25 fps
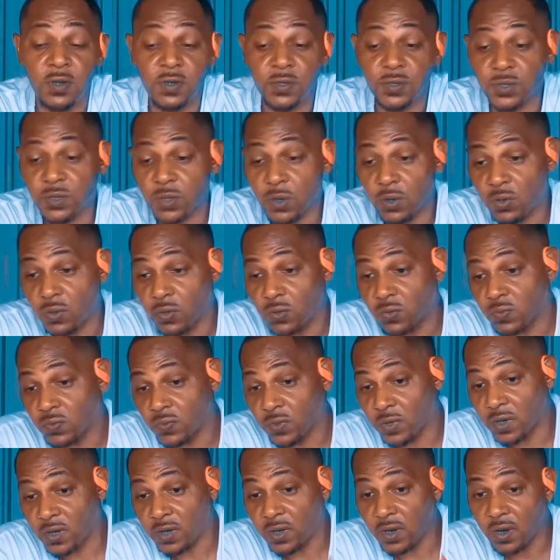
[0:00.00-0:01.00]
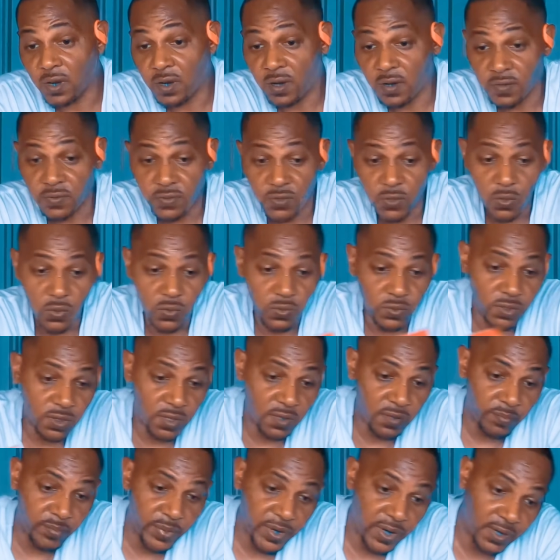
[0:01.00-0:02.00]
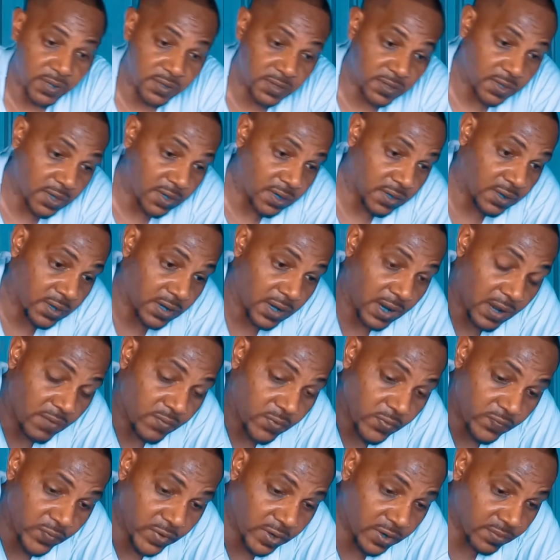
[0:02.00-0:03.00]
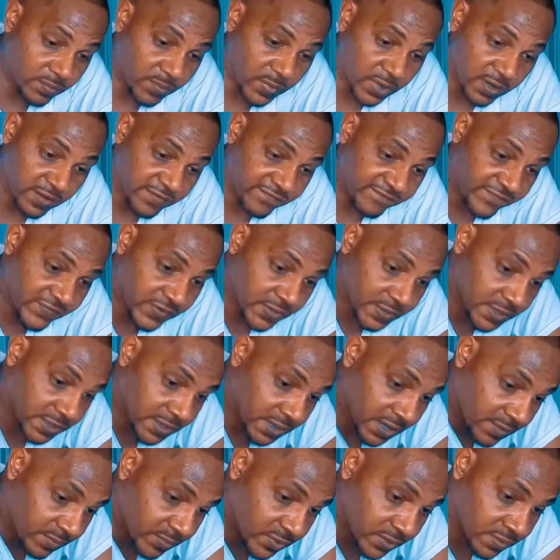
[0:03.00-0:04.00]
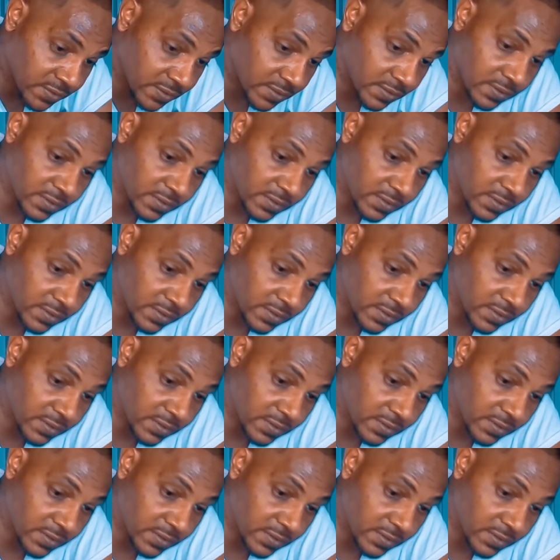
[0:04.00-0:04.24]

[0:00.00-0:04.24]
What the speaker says: So yeah, those are the baits that I would recommend for the summer.